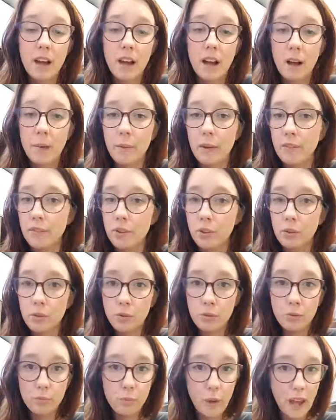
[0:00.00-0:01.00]
if
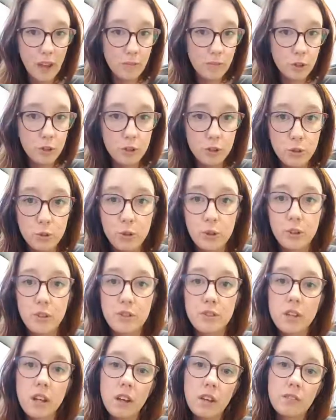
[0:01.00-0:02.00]
you pay for
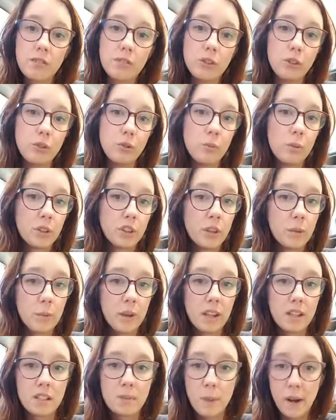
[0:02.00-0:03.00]
tutors, if you put them
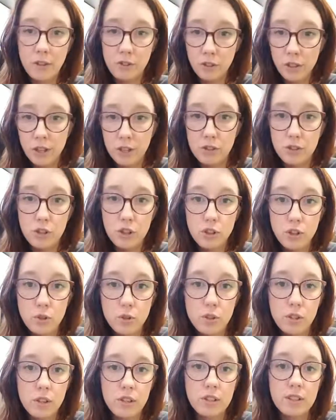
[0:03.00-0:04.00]
in special
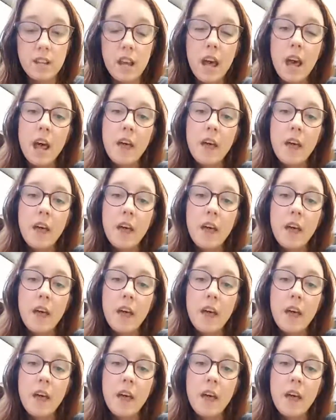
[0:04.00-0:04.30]
institutions,